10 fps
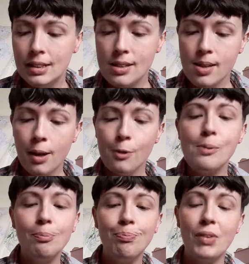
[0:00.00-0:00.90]
So
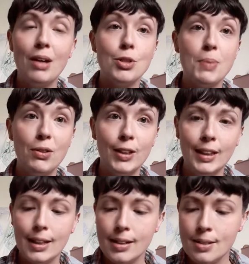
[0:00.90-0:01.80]
that was been really
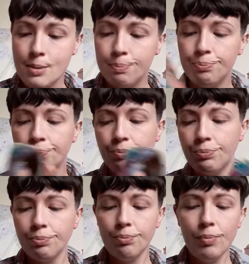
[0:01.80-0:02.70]
nice.
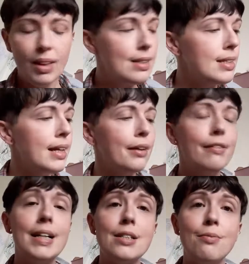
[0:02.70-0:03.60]
So now the
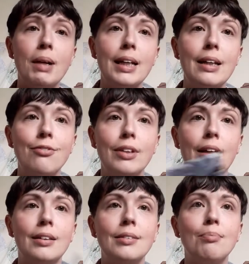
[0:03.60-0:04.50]
rest of my
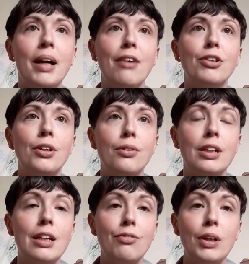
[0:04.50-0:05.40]
afternoon and
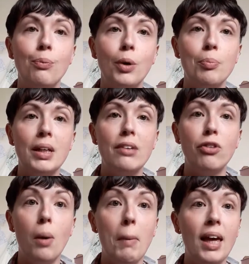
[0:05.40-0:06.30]
evening will be
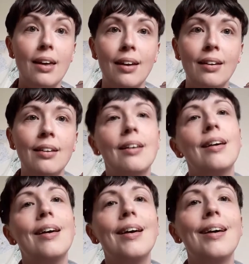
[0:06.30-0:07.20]
for making,
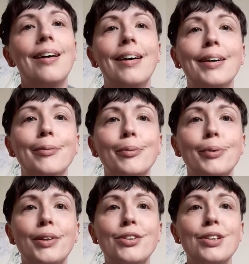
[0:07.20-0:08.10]

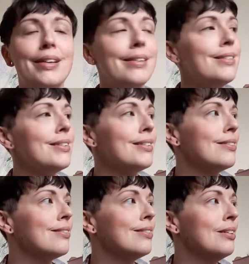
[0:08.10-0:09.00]
which is
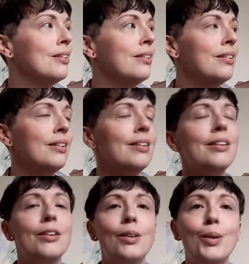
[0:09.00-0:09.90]

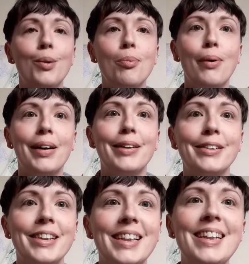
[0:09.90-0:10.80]
a good
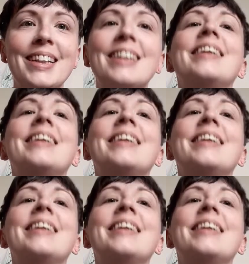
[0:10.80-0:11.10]
priority.